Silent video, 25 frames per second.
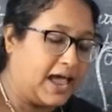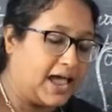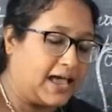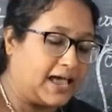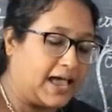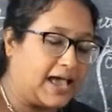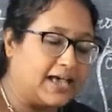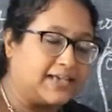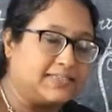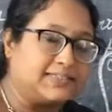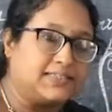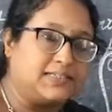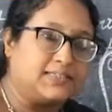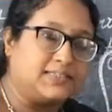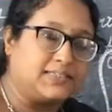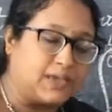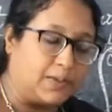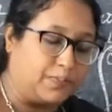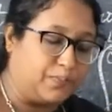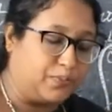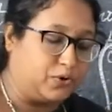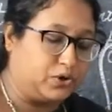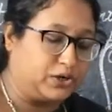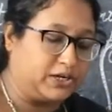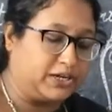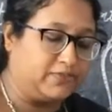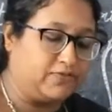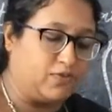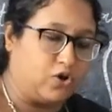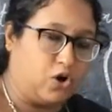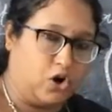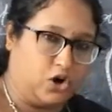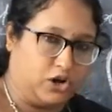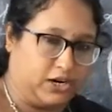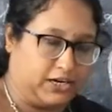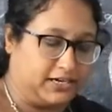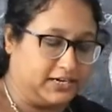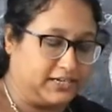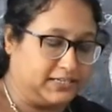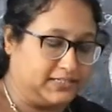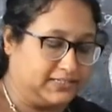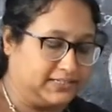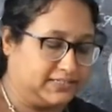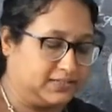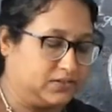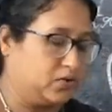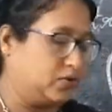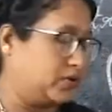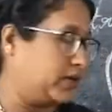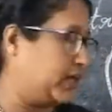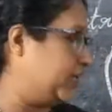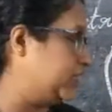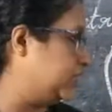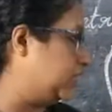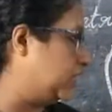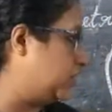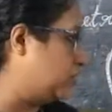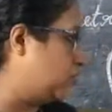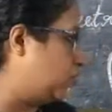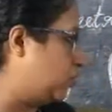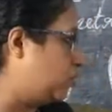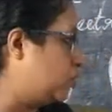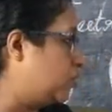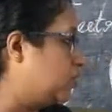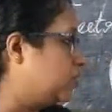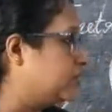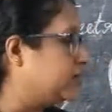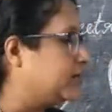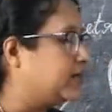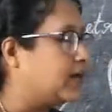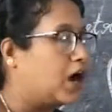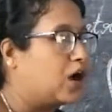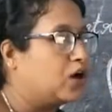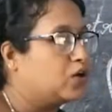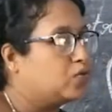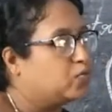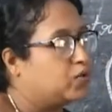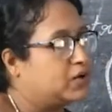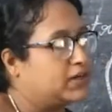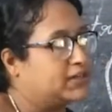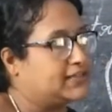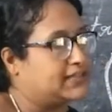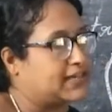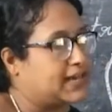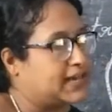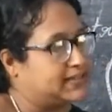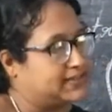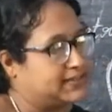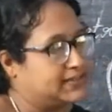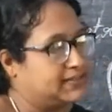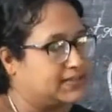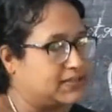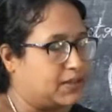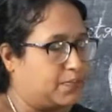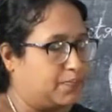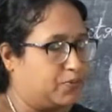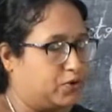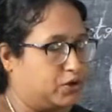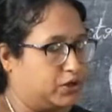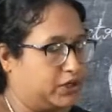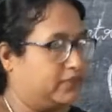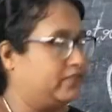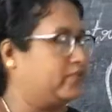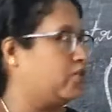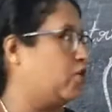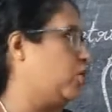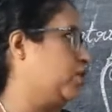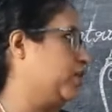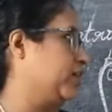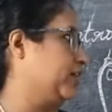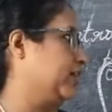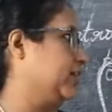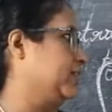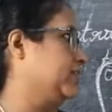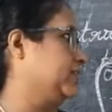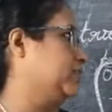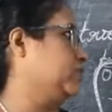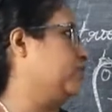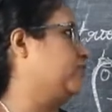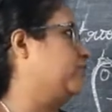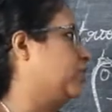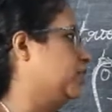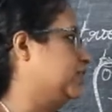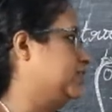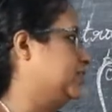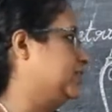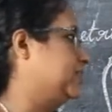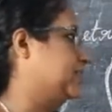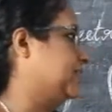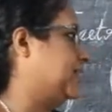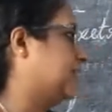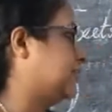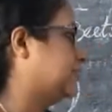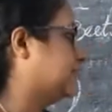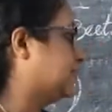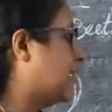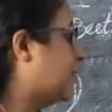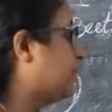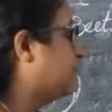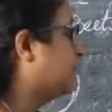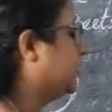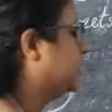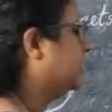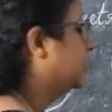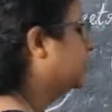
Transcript: as a supportive organs. Okay, they grow downwards as a supportive organ. So for this example